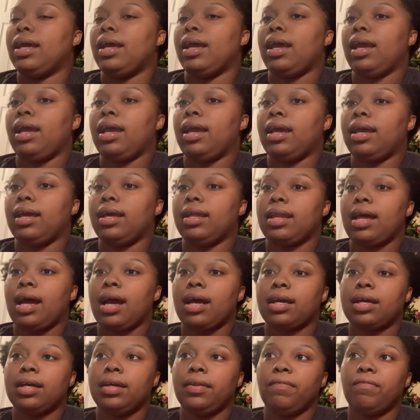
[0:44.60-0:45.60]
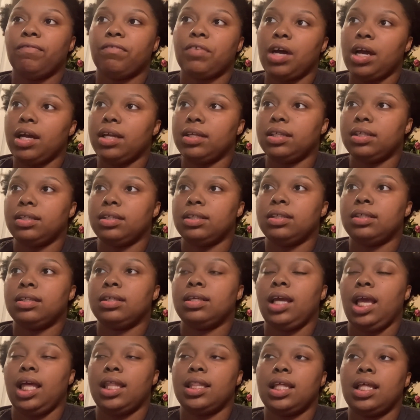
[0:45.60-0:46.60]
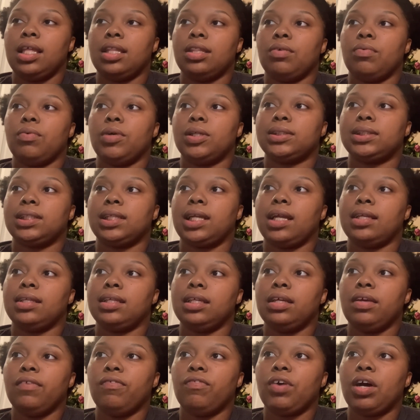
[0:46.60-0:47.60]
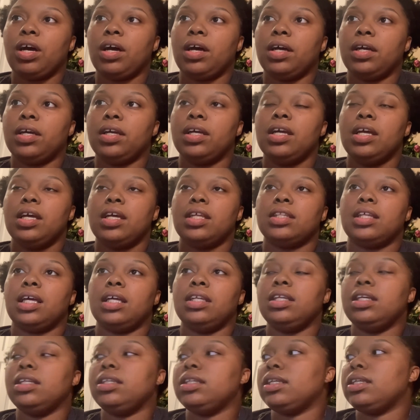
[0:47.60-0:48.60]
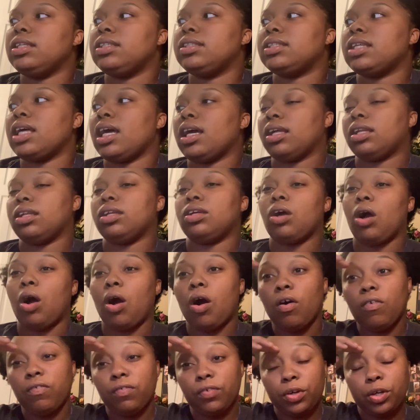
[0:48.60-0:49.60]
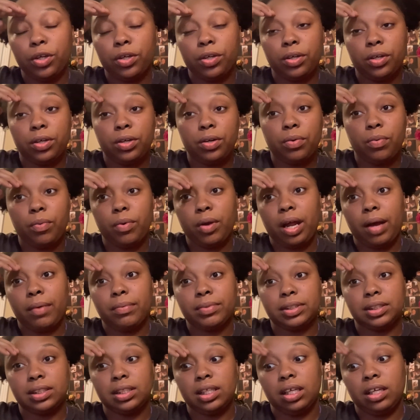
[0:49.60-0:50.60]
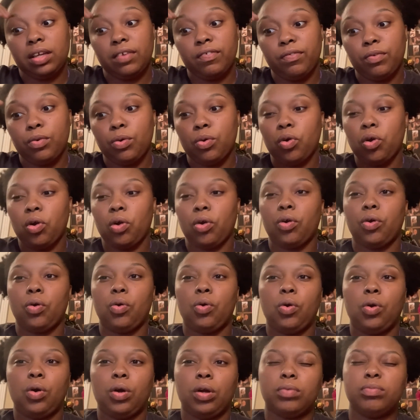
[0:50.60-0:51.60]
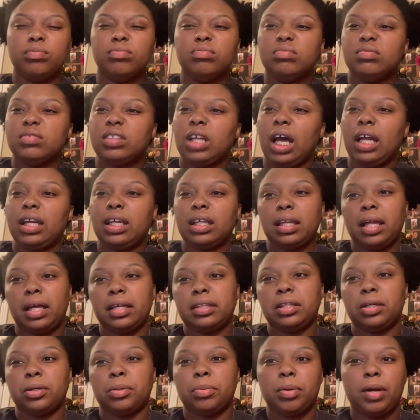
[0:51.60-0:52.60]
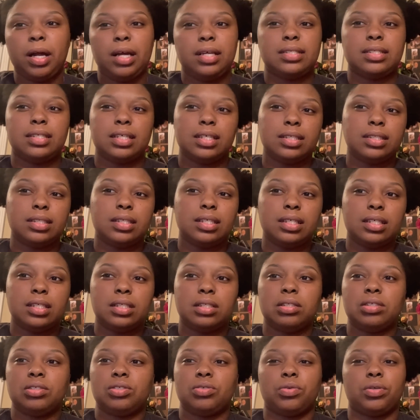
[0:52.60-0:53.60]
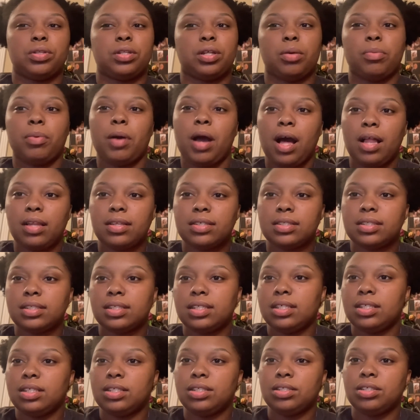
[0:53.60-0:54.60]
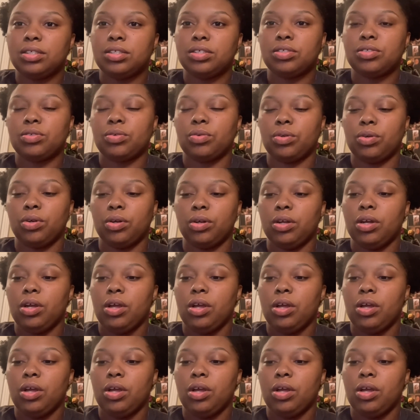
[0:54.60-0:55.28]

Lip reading: and I couldn't find it. And then the ones that I did find, they didn't exactly offer what I was looking for, or I didn't like their processes or their policies, or